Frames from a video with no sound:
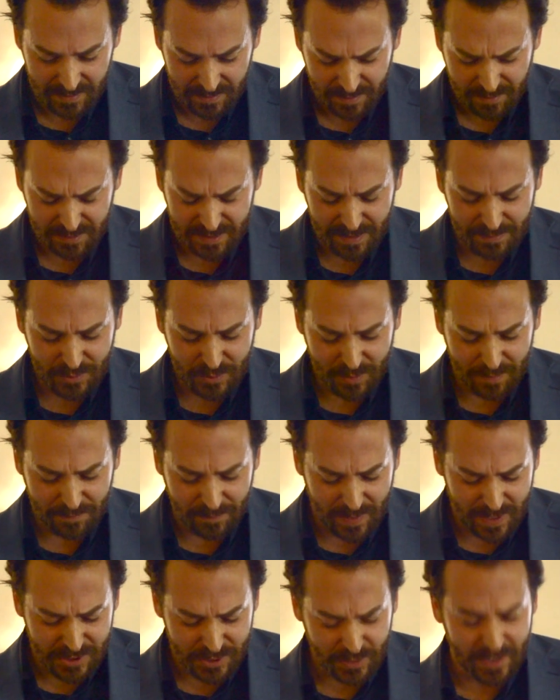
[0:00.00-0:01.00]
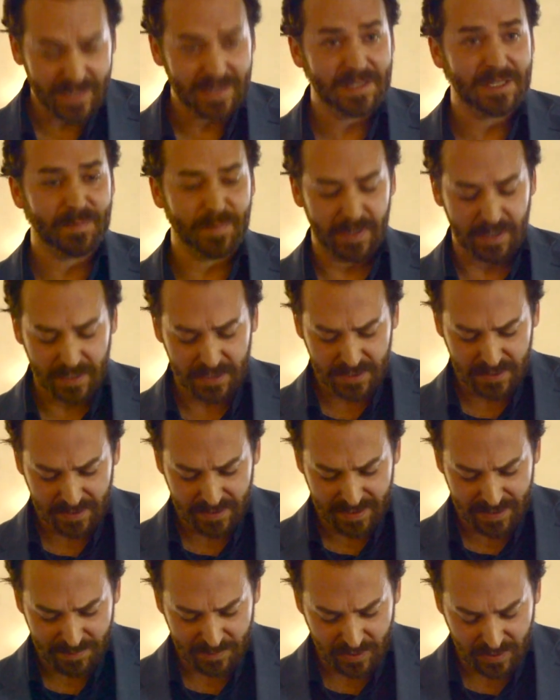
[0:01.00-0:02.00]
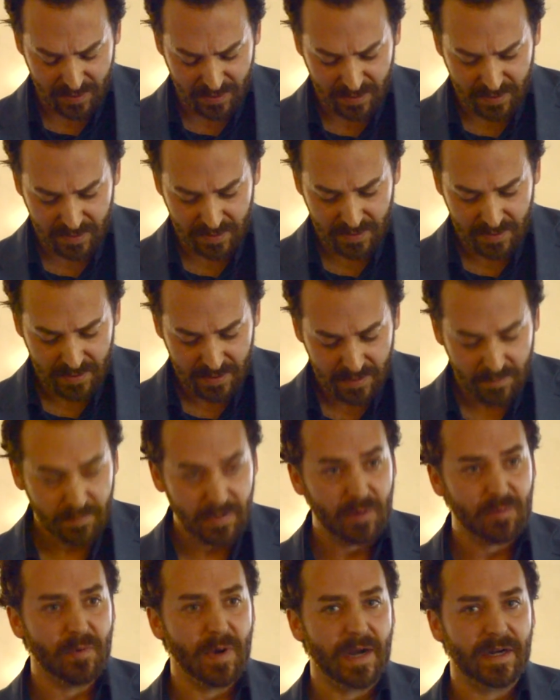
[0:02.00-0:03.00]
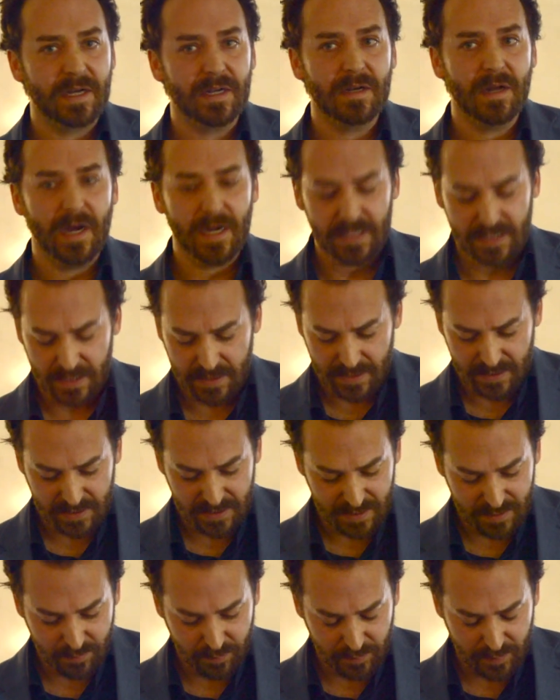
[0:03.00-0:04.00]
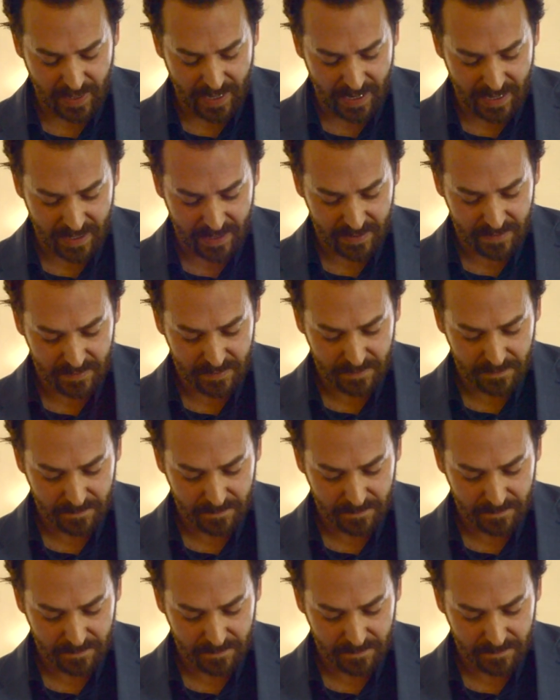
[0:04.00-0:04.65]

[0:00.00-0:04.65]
or some sort of frustrating experience on him or her, but recognize that this is bad.